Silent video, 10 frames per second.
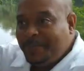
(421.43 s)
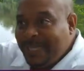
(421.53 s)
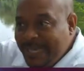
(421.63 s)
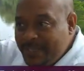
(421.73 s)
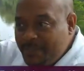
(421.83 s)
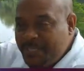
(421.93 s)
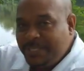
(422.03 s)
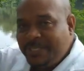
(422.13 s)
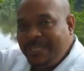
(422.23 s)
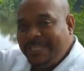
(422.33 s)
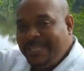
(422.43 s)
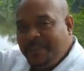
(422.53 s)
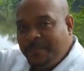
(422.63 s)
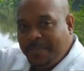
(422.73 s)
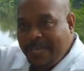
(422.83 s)
place, or Jesus does
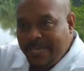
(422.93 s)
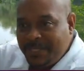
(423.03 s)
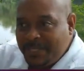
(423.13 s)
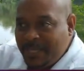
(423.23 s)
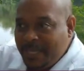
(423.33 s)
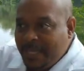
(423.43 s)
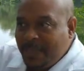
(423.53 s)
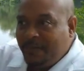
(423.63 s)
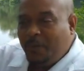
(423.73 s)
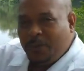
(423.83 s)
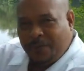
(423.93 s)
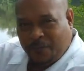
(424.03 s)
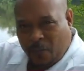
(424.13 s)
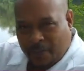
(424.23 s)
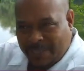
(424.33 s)
give place for
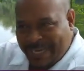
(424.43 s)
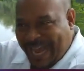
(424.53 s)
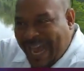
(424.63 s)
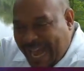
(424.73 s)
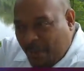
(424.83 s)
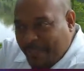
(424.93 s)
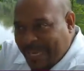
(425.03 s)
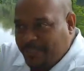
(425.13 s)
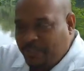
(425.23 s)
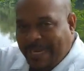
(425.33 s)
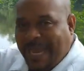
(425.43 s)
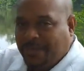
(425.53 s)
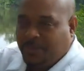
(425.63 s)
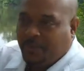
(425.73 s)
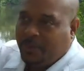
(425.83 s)
divorce and how that should
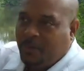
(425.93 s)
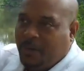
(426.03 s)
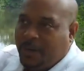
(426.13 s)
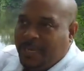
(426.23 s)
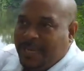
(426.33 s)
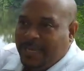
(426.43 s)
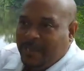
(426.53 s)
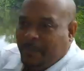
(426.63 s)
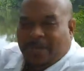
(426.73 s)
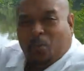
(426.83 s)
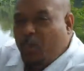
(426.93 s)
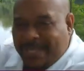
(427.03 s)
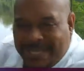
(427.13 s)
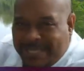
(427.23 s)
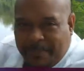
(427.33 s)
actually work. But it
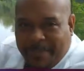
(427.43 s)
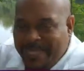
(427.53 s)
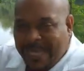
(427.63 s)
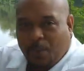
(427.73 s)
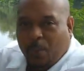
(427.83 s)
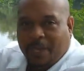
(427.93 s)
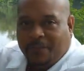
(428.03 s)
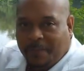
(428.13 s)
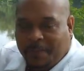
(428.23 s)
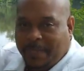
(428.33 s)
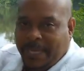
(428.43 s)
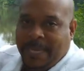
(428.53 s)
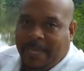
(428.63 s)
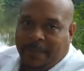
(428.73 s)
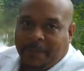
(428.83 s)
wasn't to be that way from the
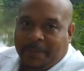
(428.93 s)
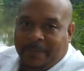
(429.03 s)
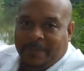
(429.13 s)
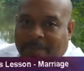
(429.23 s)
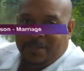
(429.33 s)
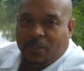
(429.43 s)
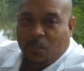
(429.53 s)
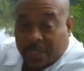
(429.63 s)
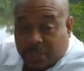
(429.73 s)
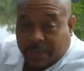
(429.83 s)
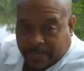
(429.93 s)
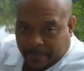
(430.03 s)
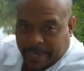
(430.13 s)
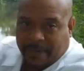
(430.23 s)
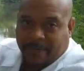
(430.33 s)
beginning. When you get
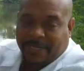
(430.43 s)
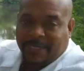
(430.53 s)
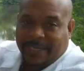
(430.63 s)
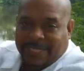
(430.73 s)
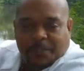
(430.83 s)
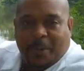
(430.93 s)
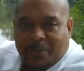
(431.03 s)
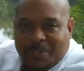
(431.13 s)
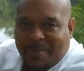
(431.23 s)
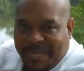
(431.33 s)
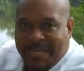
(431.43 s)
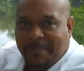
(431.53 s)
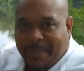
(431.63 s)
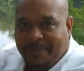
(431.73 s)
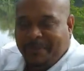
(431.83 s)
married, it's supposed to be a
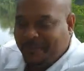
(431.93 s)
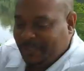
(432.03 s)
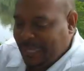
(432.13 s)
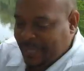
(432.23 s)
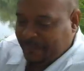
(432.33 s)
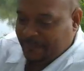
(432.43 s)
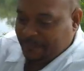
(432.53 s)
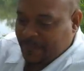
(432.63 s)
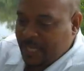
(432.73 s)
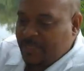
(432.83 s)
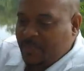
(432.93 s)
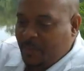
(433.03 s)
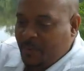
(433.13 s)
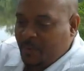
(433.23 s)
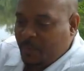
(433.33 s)
commitment for life.
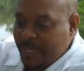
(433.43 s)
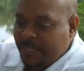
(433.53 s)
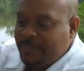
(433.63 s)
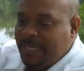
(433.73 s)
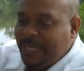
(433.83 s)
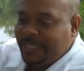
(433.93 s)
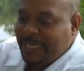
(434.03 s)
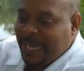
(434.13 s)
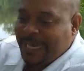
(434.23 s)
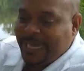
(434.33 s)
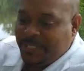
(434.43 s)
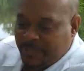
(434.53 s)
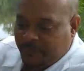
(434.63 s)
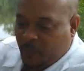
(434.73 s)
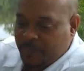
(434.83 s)
So we understand that God hates
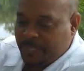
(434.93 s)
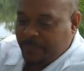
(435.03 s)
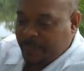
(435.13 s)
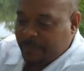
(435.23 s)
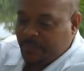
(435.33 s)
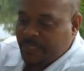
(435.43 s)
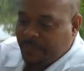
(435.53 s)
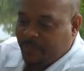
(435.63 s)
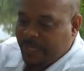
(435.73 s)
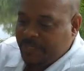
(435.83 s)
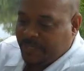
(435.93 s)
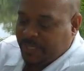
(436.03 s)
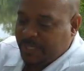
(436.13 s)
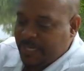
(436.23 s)
divorce and marital separation.